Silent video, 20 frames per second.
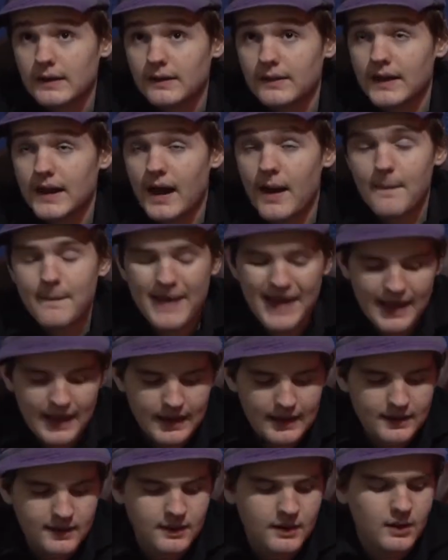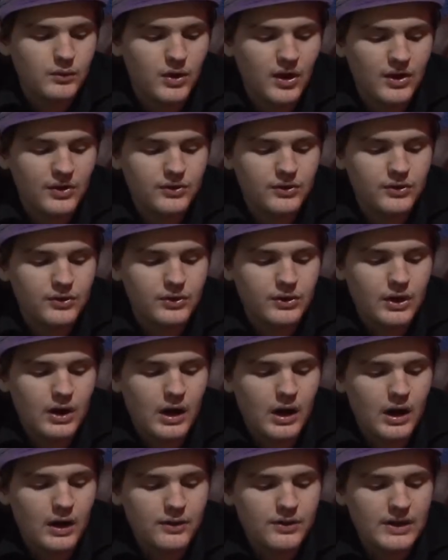that I made was
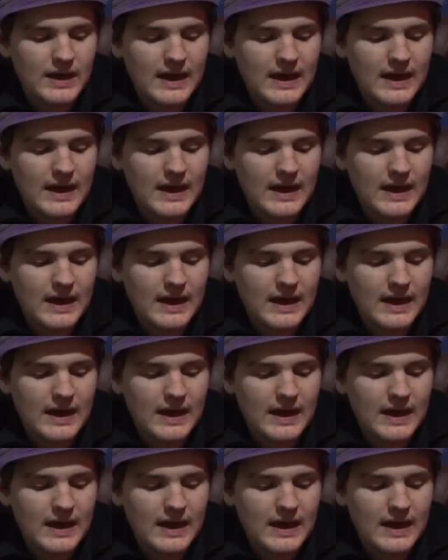The